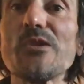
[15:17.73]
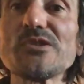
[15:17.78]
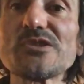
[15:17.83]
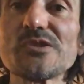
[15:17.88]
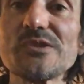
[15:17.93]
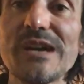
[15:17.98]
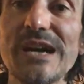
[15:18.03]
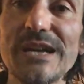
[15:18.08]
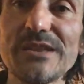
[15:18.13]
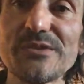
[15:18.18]

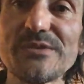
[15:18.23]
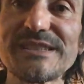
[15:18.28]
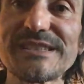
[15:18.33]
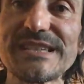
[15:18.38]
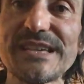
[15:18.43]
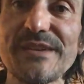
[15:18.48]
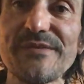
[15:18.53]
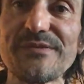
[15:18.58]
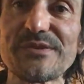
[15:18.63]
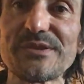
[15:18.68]
had to
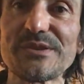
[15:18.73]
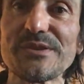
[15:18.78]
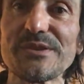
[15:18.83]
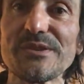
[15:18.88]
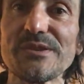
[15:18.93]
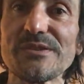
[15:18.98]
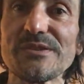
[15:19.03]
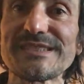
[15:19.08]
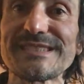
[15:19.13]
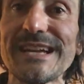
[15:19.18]
save the
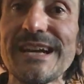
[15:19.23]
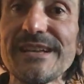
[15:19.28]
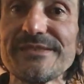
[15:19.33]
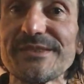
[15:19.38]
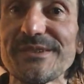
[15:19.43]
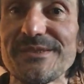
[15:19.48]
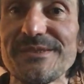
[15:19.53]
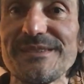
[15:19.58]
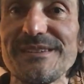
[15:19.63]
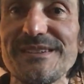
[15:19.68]

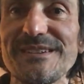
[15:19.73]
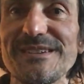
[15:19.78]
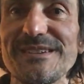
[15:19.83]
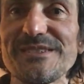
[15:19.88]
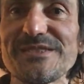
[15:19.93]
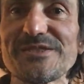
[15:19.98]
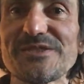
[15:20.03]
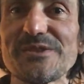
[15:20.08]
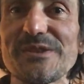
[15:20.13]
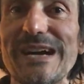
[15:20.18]
starter.
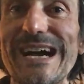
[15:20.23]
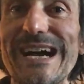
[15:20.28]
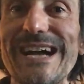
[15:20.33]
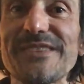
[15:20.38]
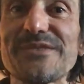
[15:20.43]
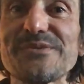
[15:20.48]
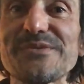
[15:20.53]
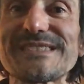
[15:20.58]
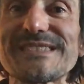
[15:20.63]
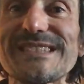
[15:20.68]
So I had
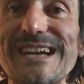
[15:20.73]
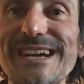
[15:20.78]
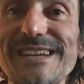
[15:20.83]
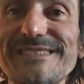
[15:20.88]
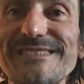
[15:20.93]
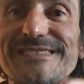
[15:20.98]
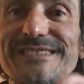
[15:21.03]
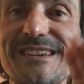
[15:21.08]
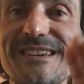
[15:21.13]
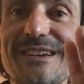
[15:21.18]
to start